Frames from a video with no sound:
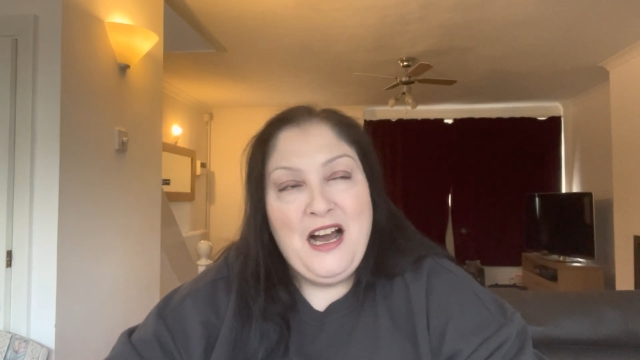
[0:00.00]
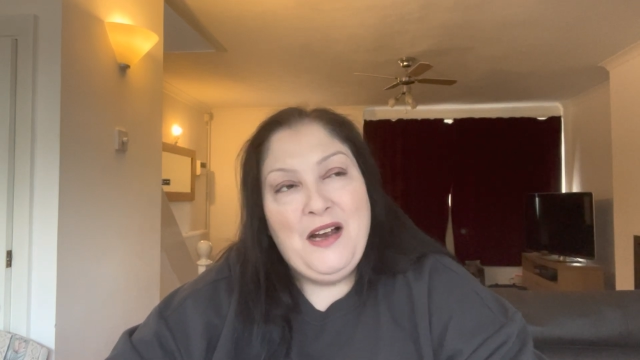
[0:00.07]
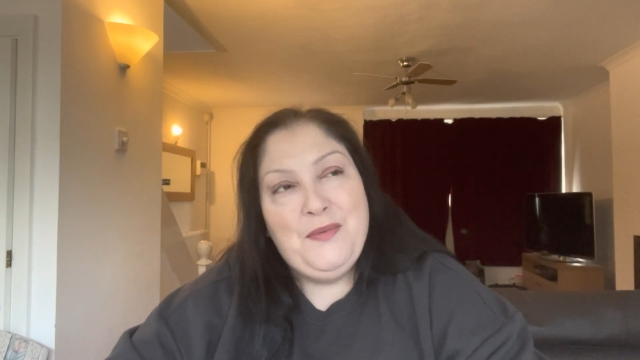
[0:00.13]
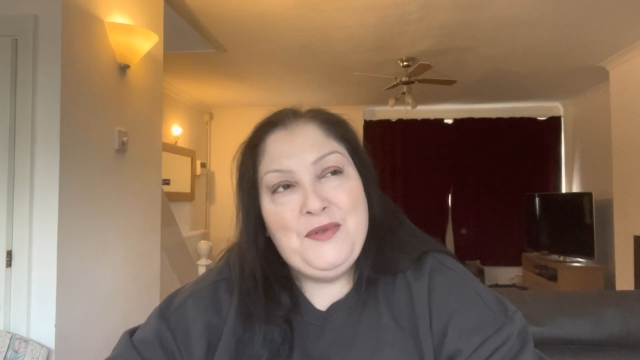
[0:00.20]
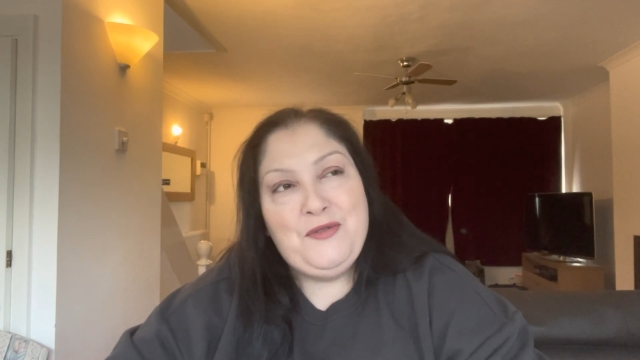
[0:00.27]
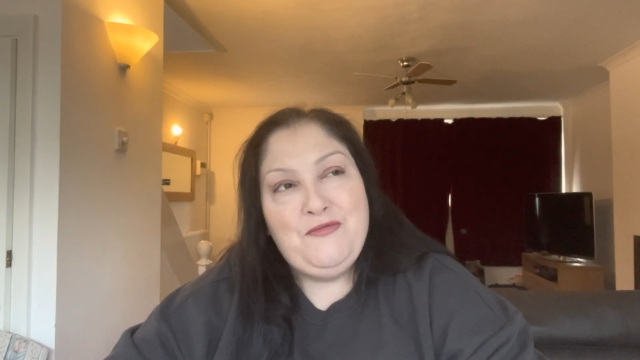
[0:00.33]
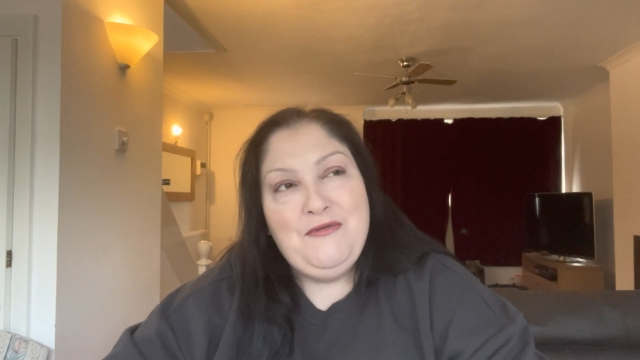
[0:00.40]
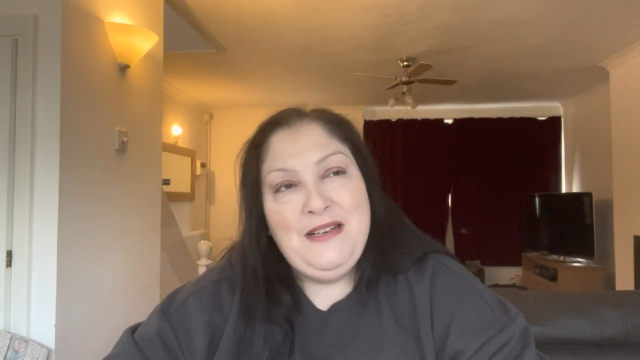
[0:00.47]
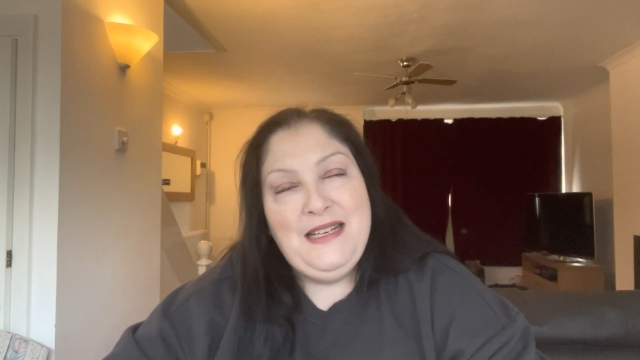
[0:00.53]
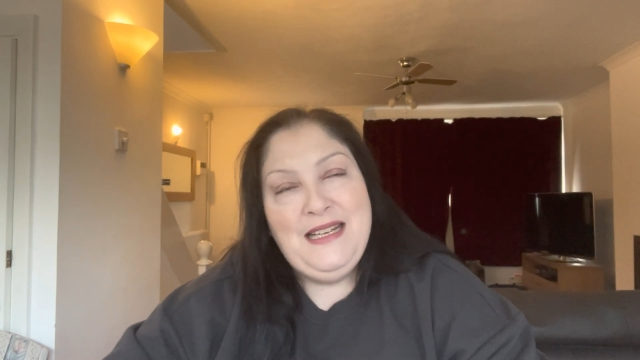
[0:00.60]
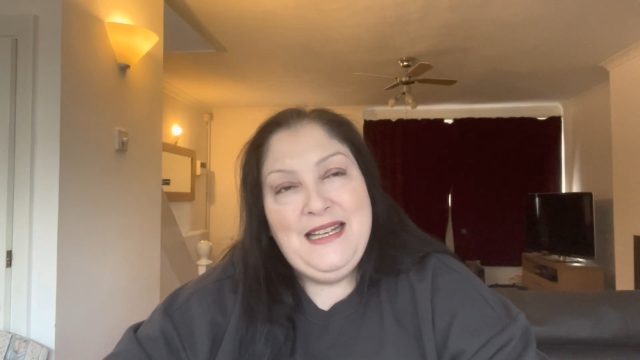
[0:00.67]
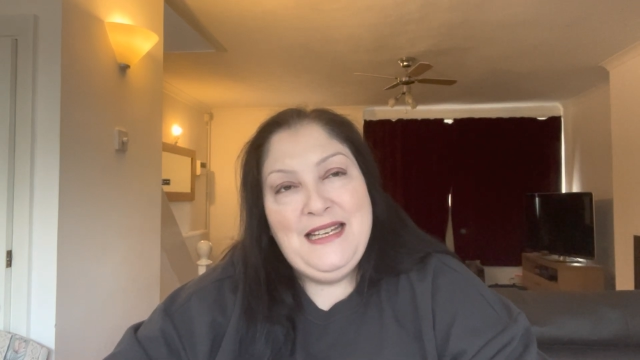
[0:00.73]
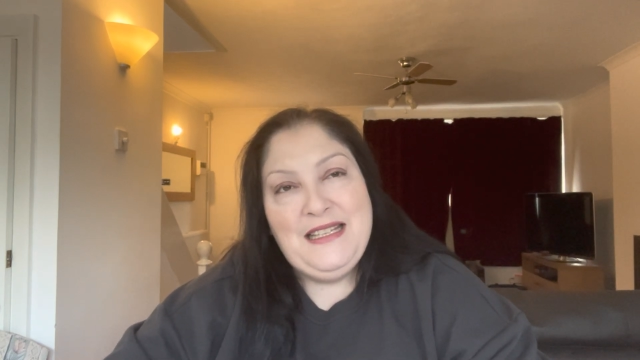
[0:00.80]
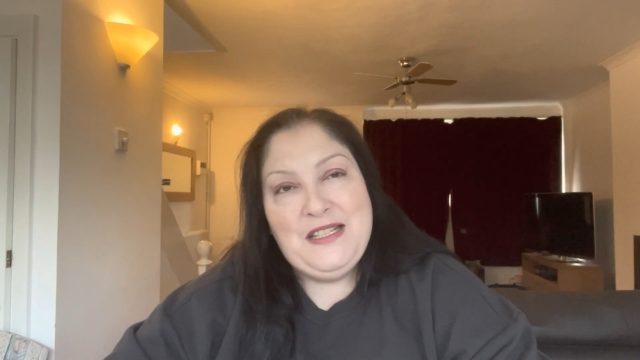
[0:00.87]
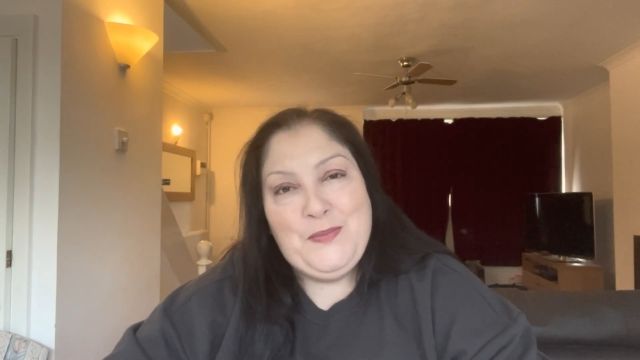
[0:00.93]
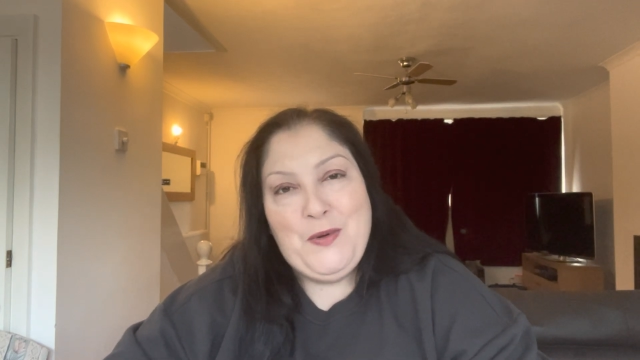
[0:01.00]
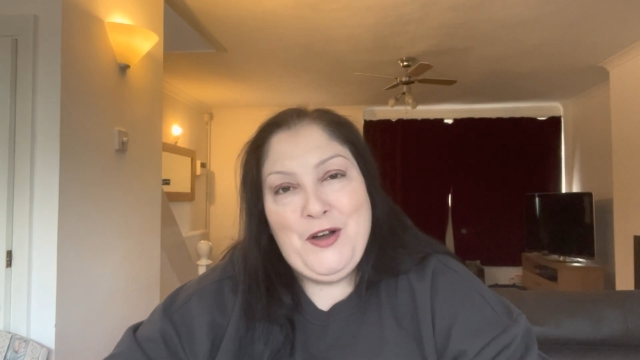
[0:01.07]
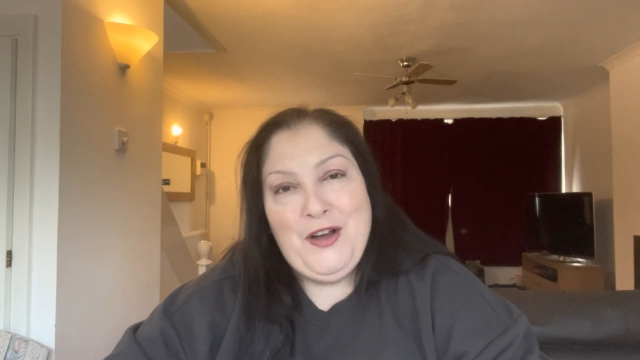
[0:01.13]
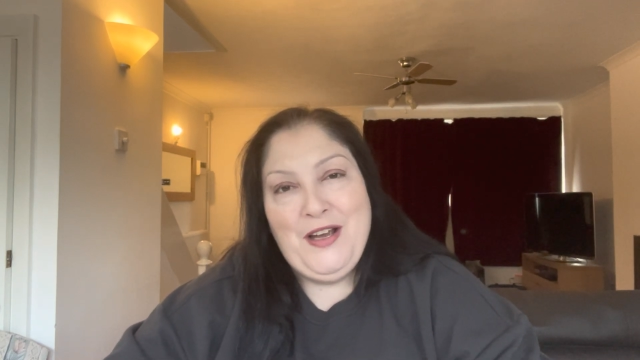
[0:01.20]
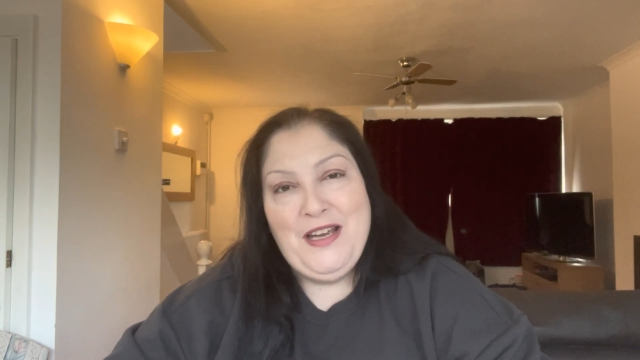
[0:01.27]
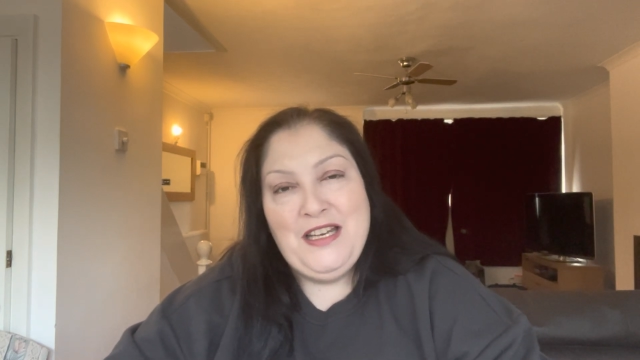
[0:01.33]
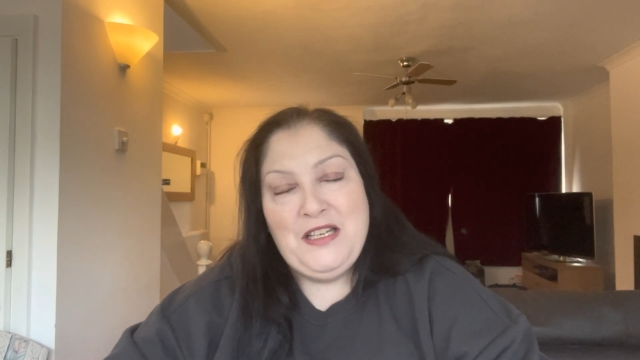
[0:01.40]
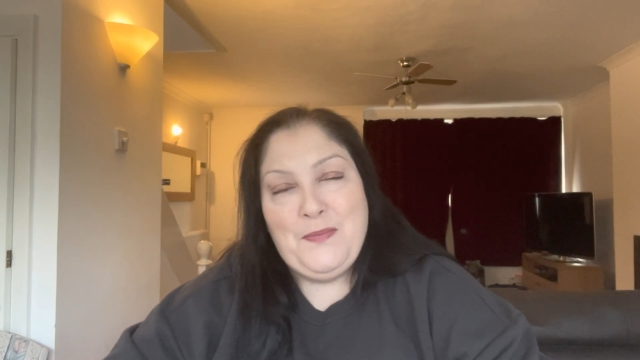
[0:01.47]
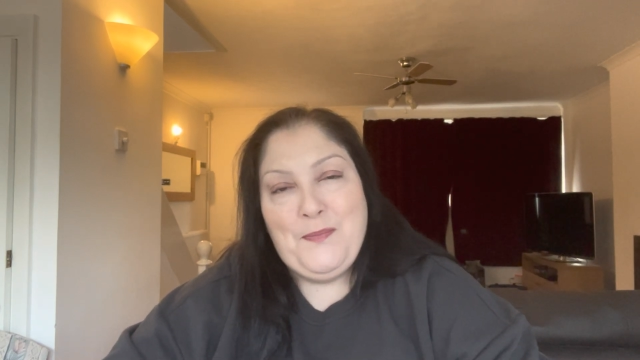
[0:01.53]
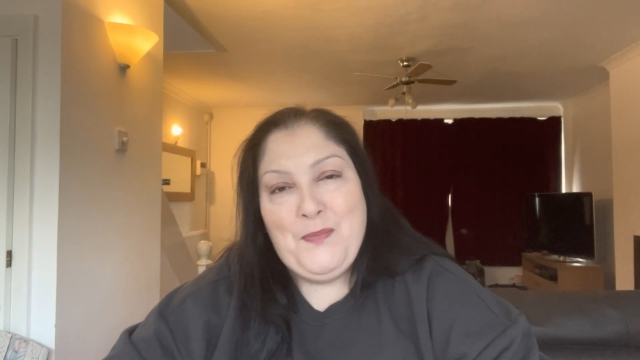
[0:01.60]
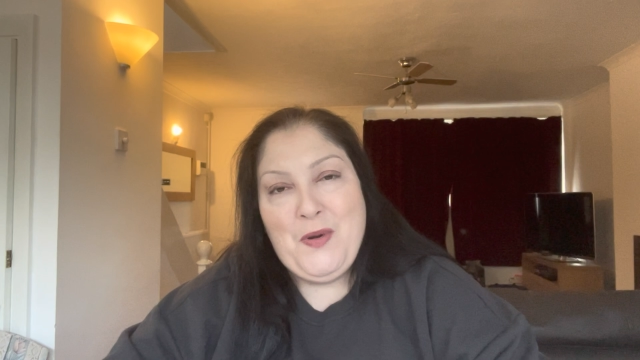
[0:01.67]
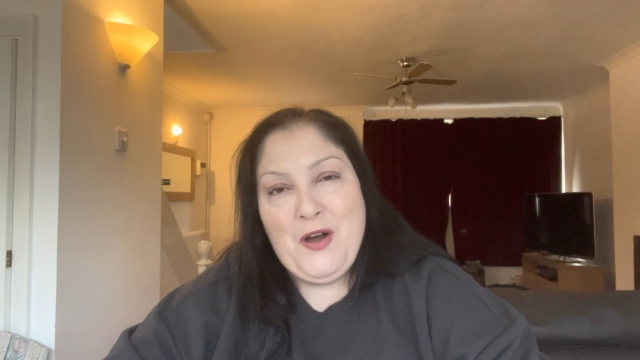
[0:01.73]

I was really inspired